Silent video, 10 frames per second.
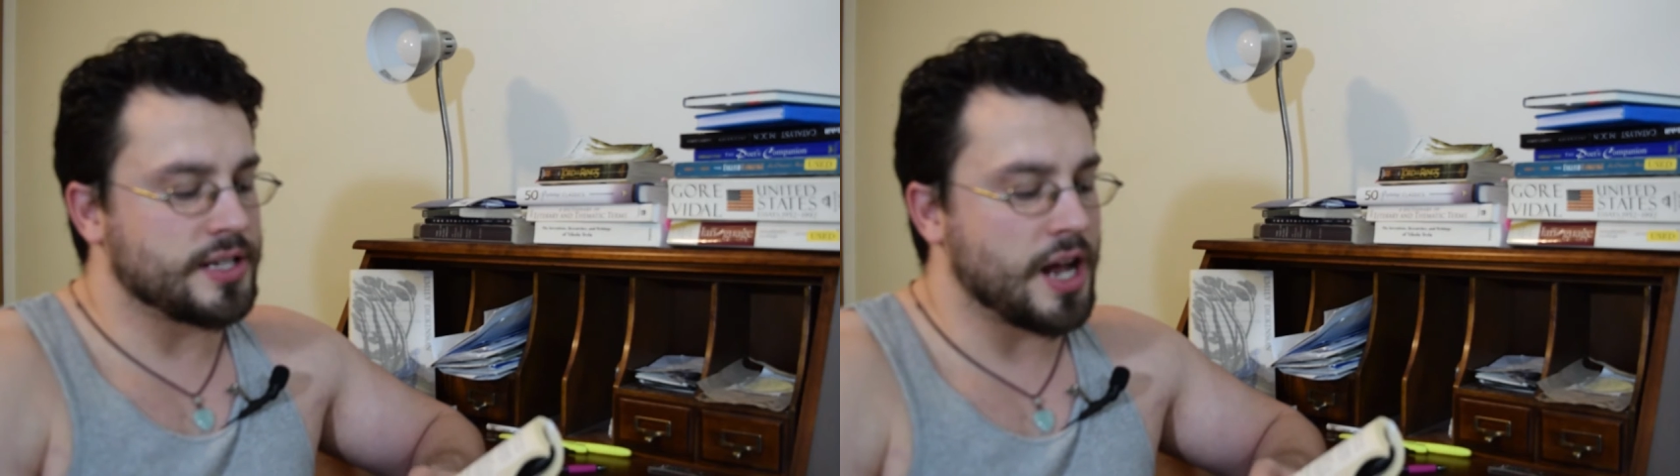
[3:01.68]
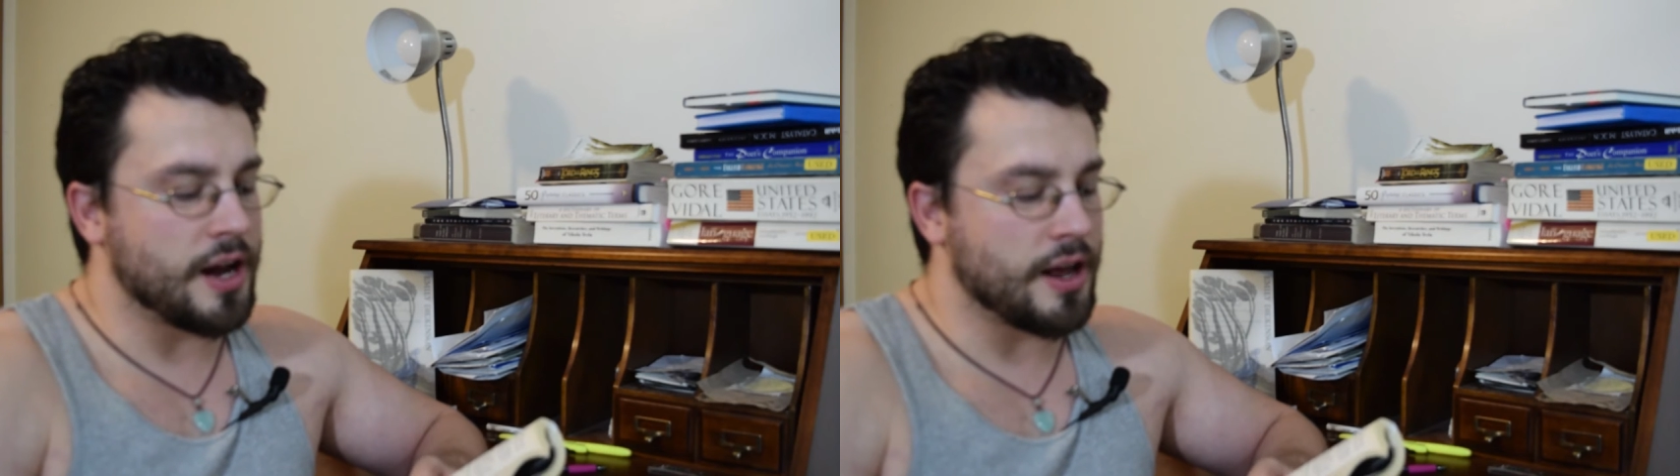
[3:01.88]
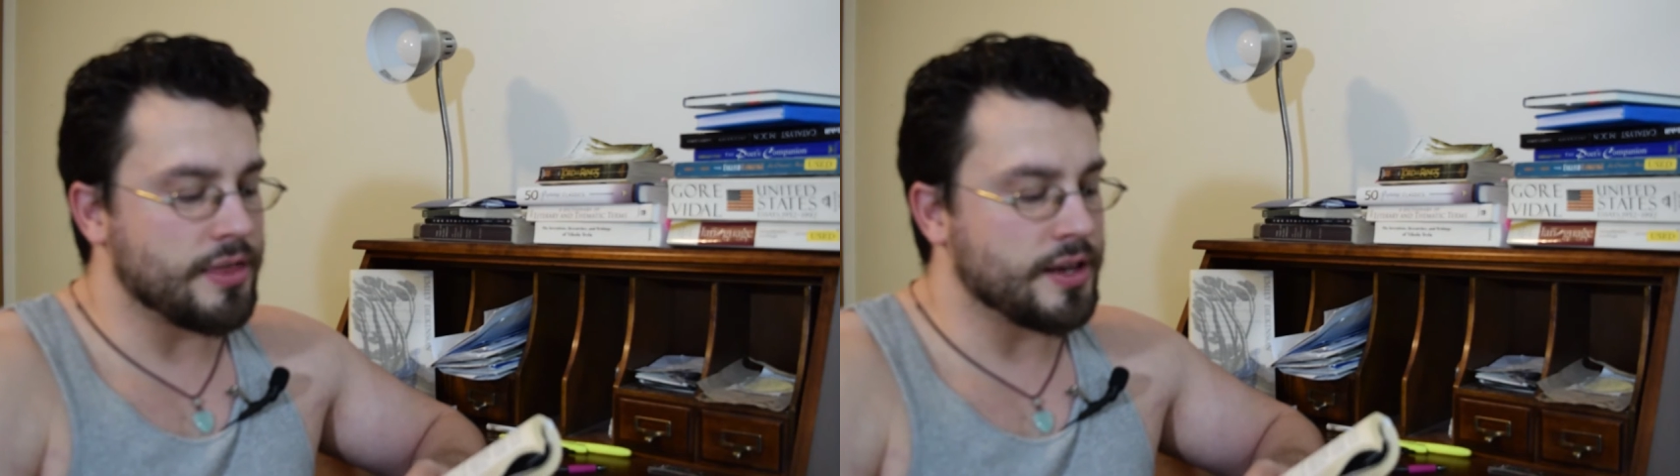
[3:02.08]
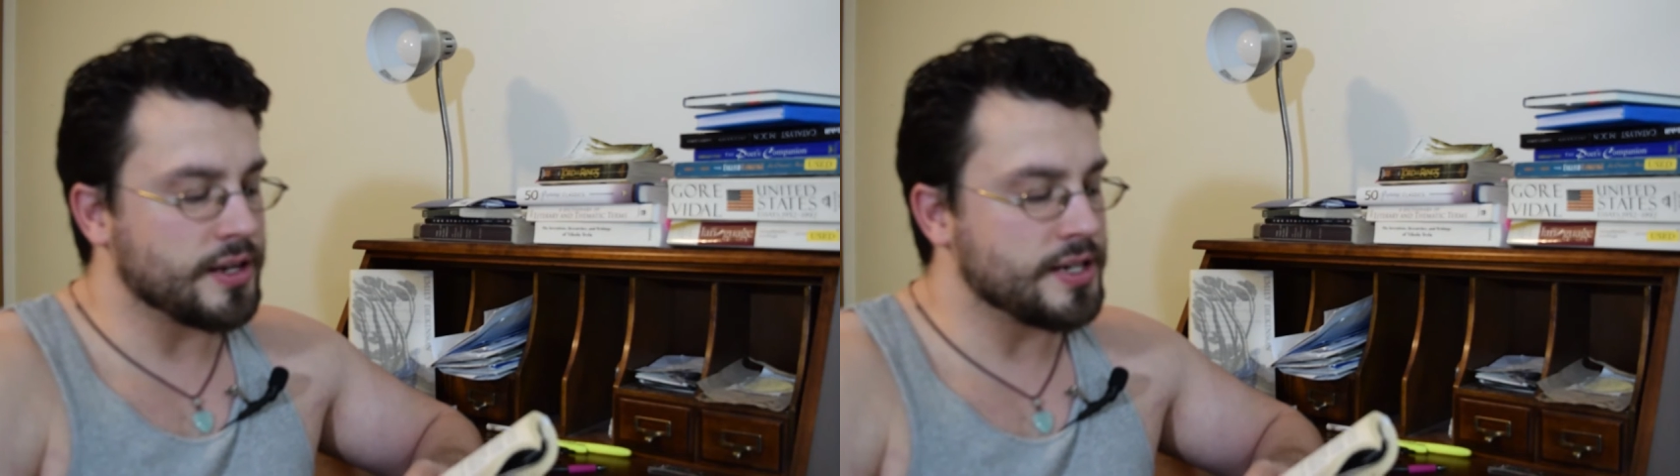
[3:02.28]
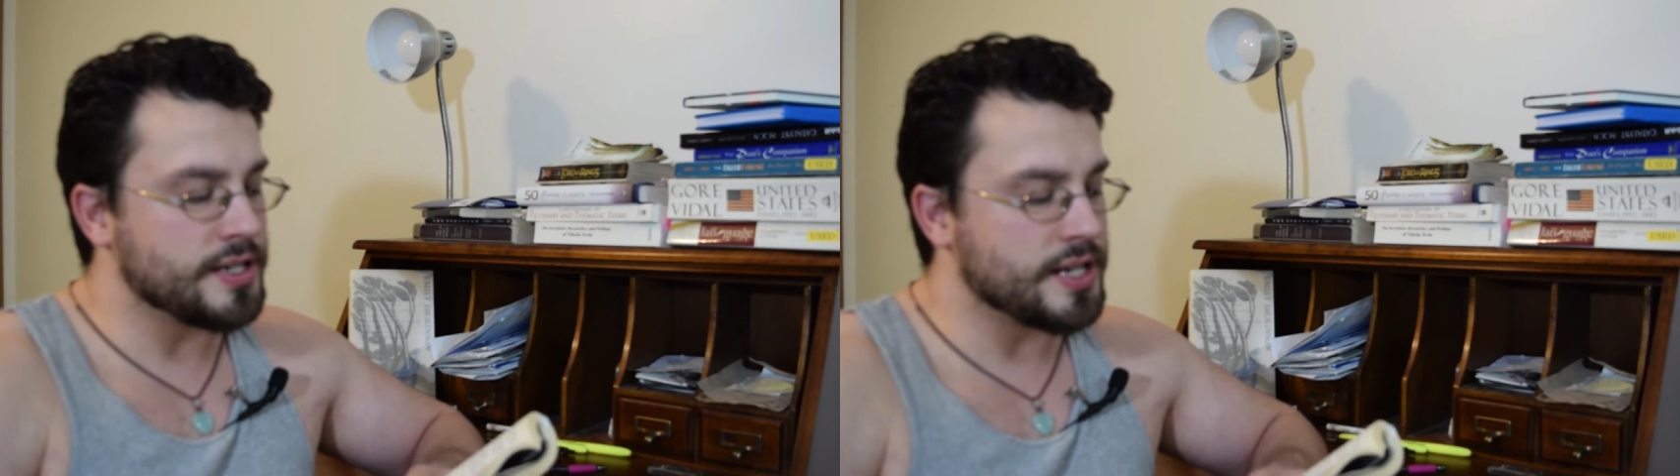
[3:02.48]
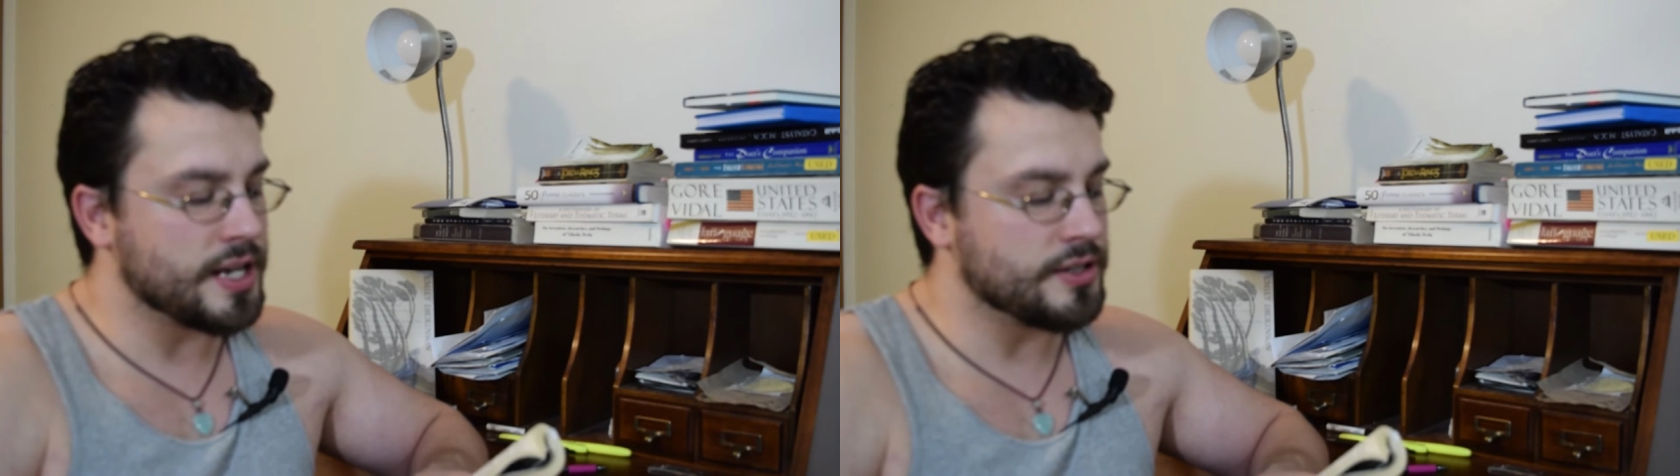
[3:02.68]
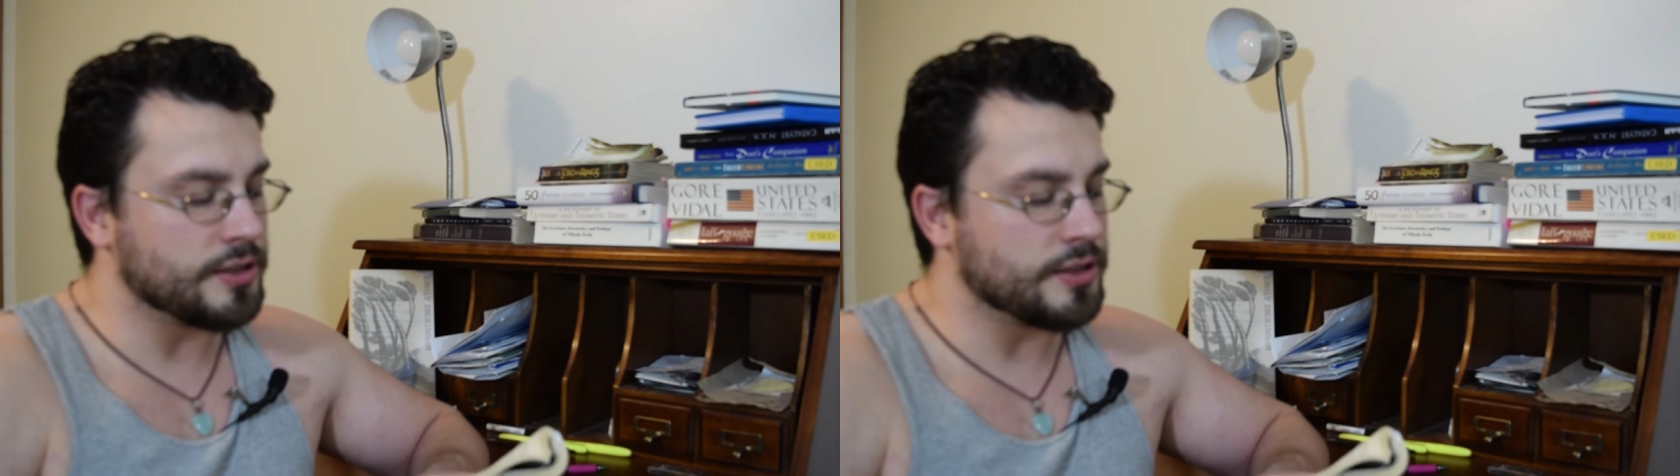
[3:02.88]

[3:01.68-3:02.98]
tonight, I think, he said